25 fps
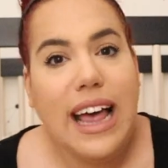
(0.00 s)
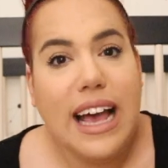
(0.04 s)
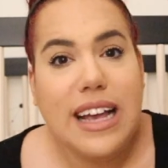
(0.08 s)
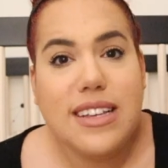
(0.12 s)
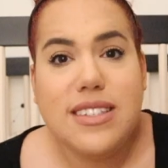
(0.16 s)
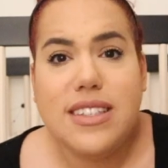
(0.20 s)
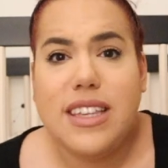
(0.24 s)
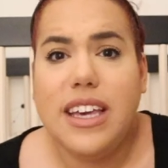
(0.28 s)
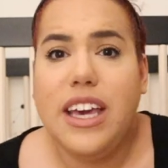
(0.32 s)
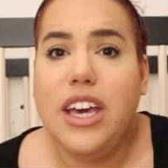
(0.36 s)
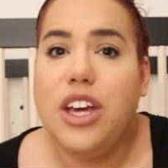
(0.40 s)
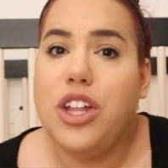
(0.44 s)

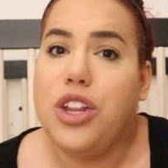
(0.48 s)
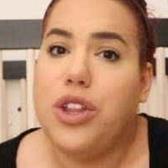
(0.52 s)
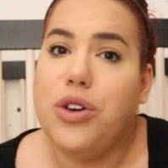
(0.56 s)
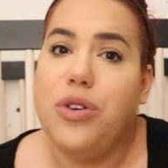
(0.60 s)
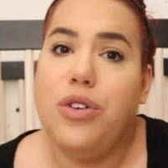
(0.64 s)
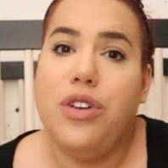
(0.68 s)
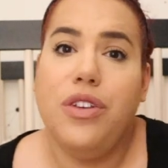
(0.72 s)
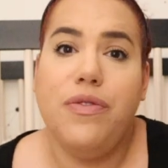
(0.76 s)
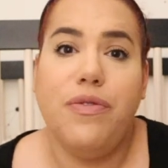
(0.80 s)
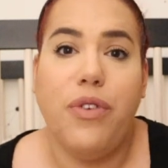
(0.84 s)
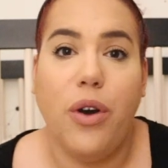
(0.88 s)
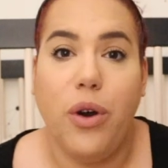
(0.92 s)
Lastly,
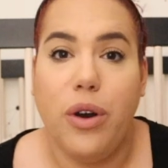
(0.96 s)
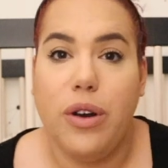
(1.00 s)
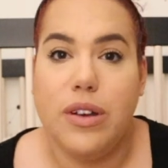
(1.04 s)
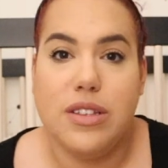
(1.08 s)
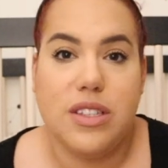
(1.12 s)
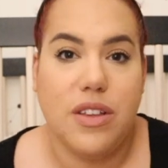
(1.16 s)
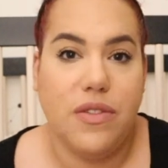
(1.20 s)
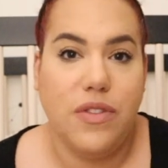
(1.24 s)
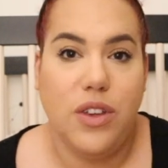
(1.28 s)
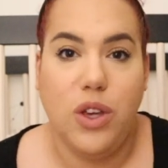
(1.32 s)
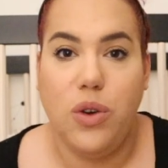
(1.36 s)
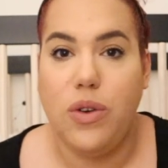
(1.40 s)
include
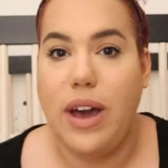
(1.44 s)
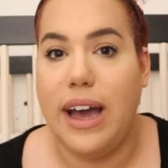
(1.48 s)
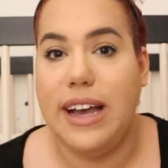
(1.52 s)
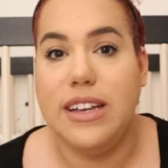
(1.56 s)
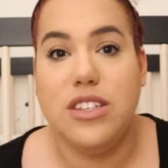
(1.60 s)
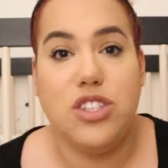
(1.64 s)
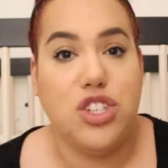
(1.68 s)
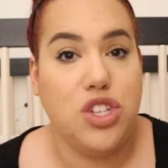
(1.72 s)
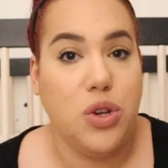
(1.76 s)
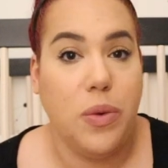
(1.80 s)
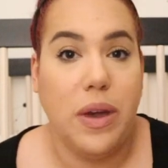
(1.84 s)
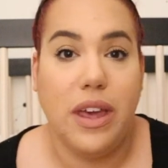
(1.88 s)
photos of you
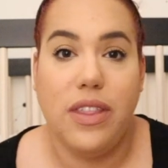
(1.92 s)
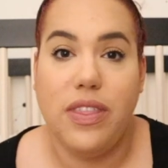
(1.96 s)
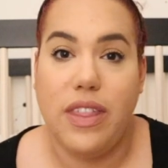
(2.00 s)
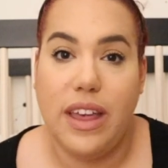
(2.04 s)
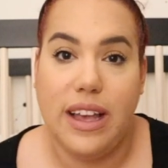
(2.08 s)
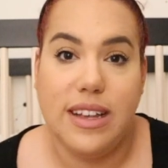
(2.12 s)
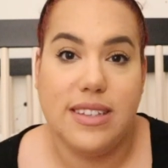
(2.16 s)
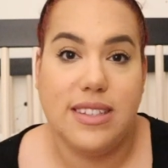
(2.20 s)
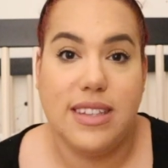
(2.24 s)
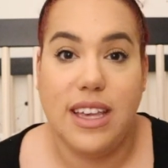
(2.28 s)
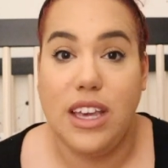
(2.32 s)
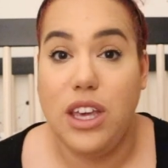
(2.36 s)
guys doing
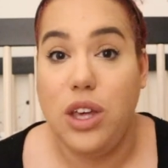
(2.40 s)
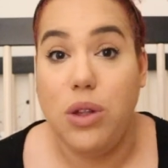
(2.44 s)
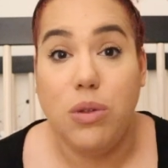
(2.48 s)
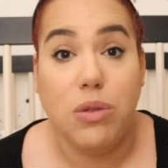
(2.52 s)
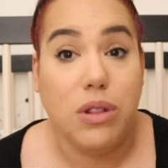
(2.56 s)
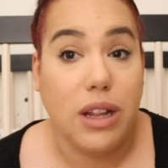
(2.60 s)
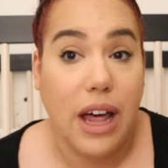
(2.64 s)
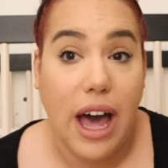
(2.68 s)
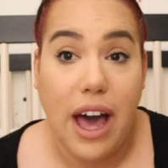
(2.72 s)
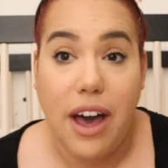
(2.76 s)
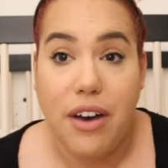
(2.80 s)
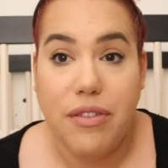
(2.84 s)
things that you
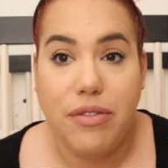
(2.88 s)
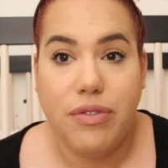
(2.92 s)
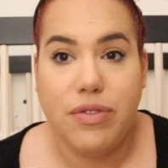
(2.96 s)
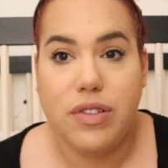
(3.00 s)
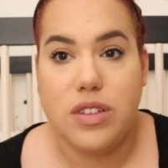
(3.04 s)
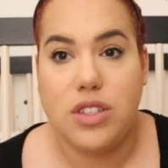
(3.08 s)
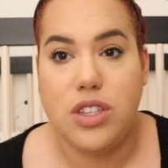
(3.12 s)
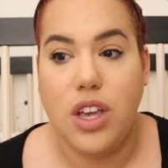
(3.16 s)
love.